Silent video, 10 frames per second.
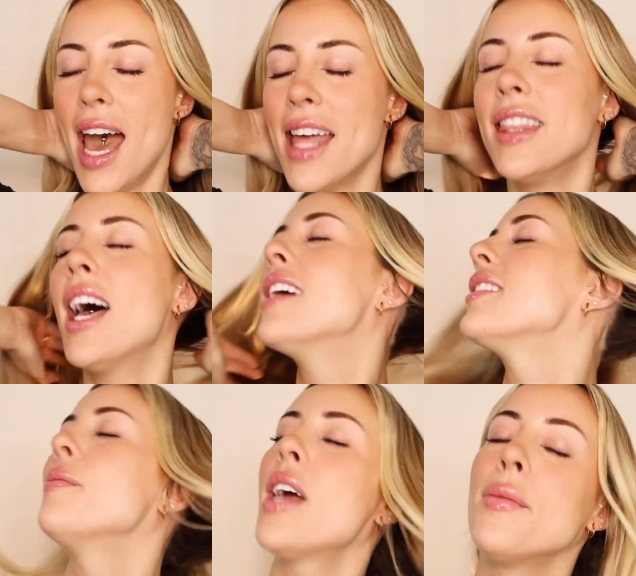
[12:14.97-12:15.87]
And
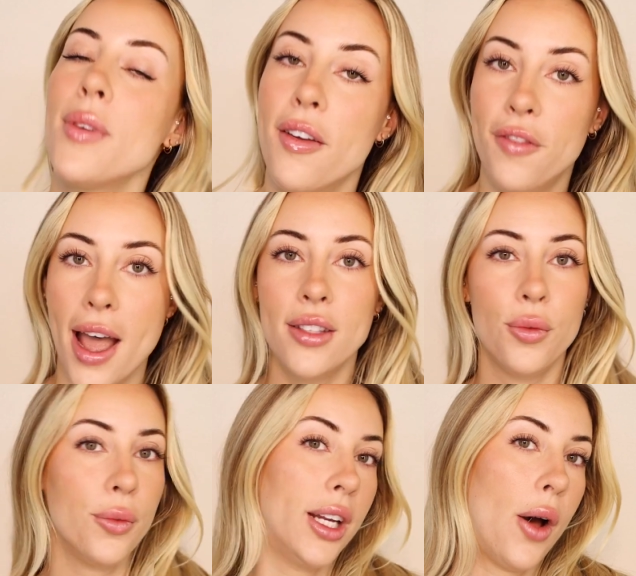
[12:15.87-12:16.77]
sometimes my friends,
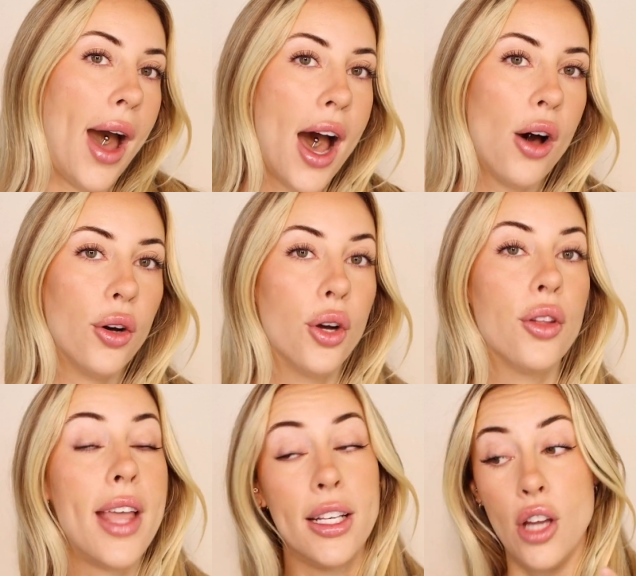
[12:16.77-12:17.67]
when we go out,
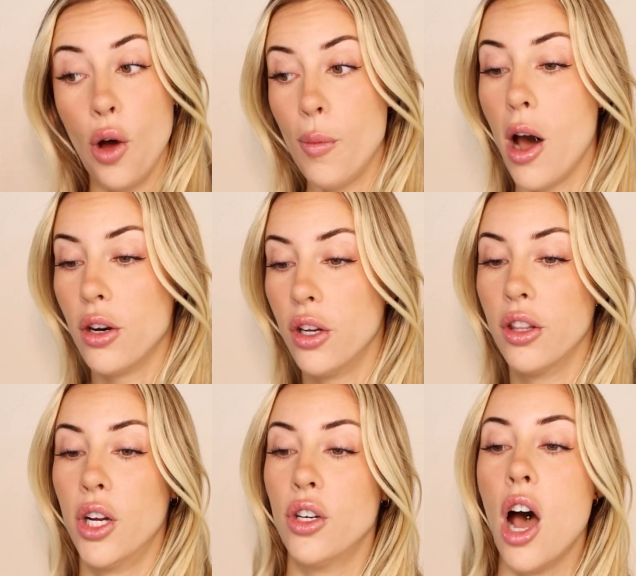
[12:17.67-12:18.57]
they don't
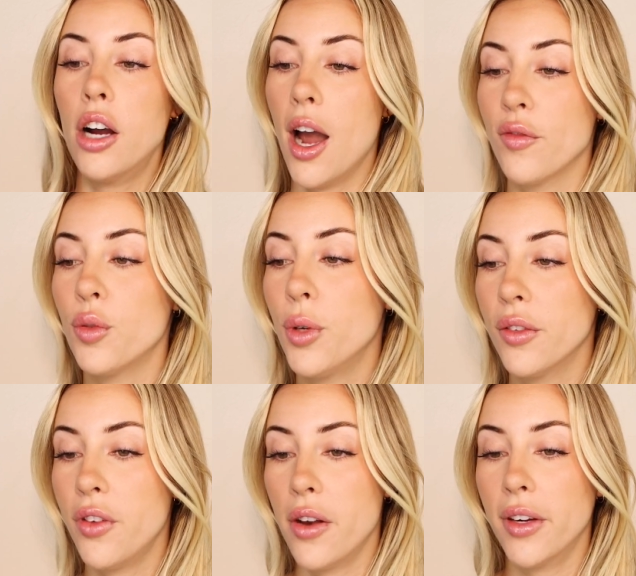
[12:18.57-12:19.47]
model, they're not comfortable
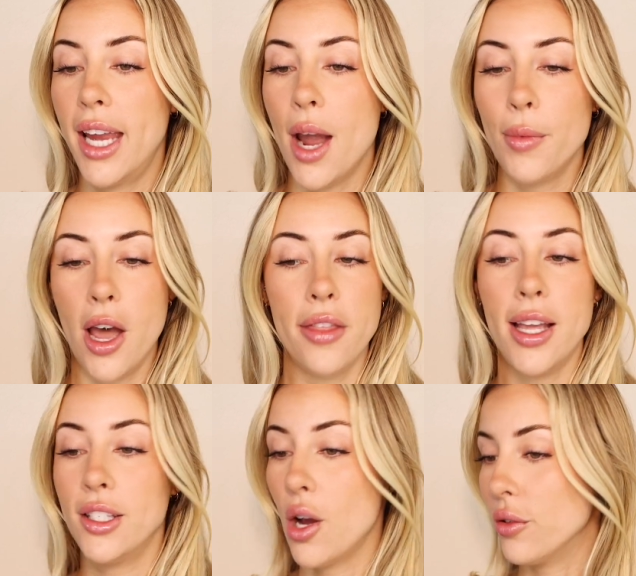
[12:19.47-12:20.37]
in front of a camera,
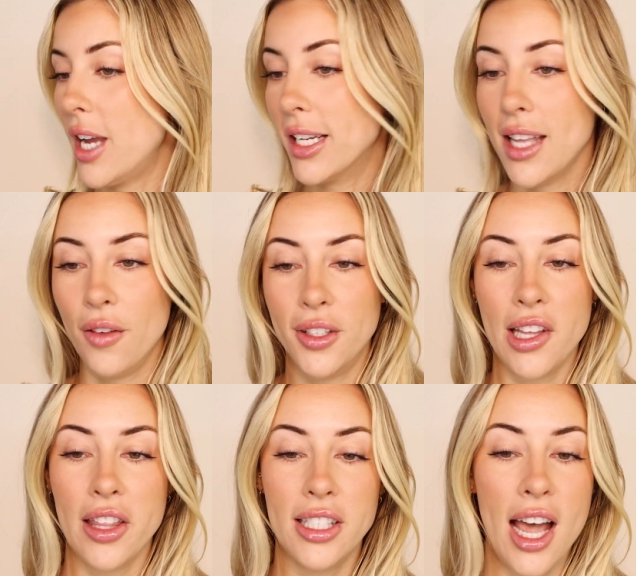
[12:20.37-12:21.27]
they don't take selfies
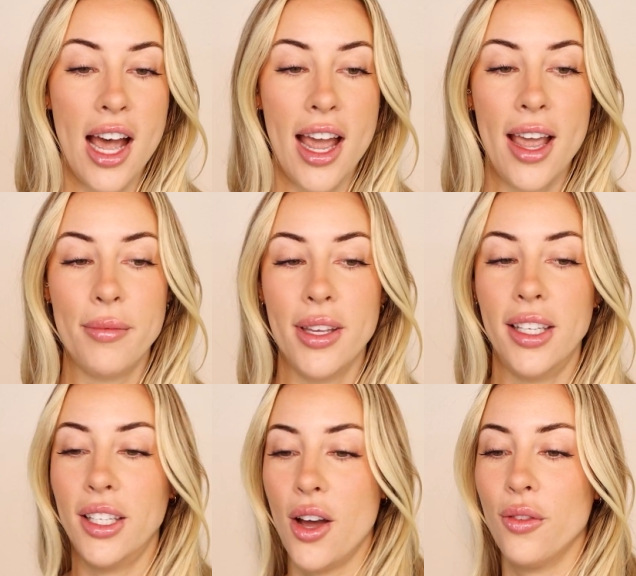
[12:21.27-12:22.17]
all the time,
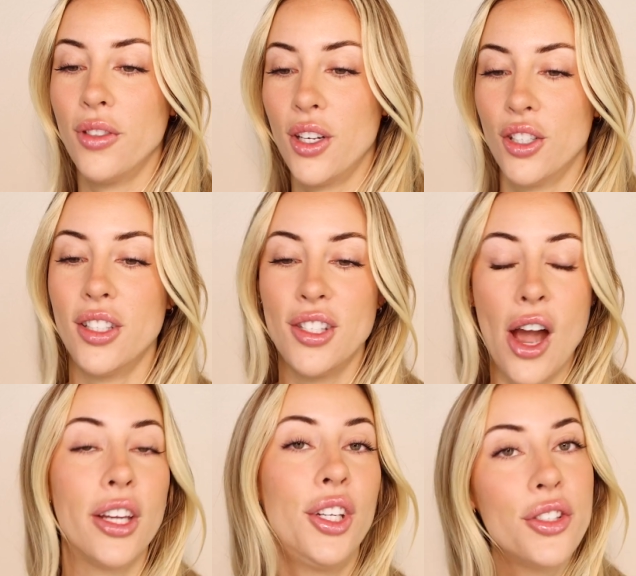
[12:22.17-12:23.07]
you know, they're just
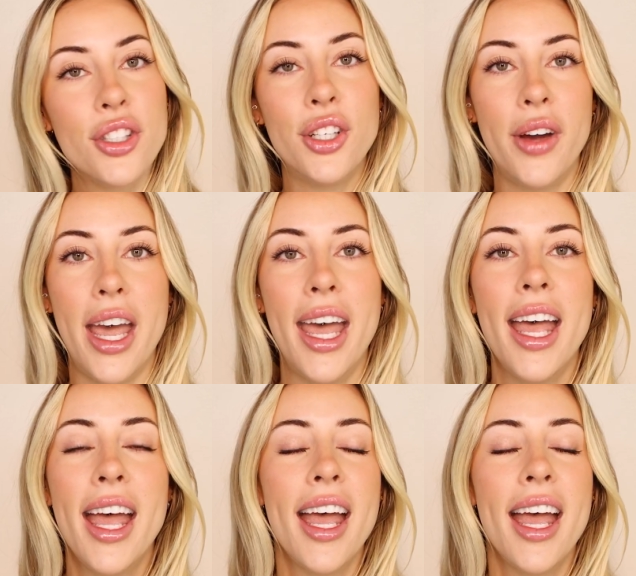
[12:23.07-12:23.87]
not used to it.